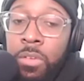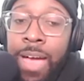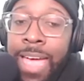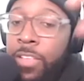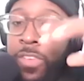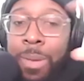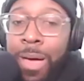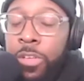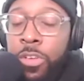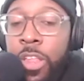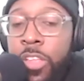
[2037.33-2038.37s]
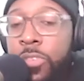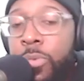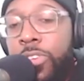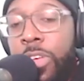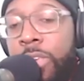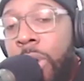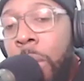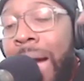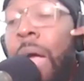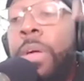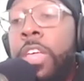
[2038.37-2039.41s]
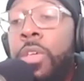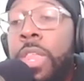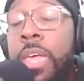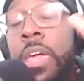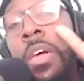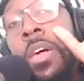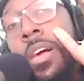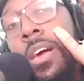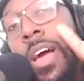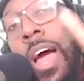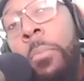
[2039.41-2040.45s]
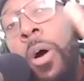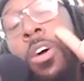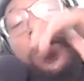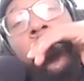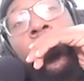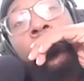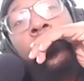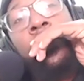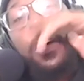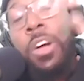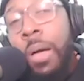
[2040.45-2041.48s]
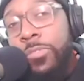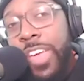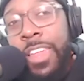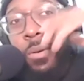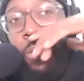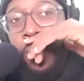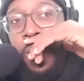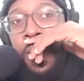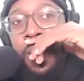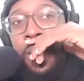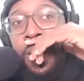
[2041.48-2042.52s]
right? He'd come out of college and went straight to work, but I went uni. Come October, no, come January,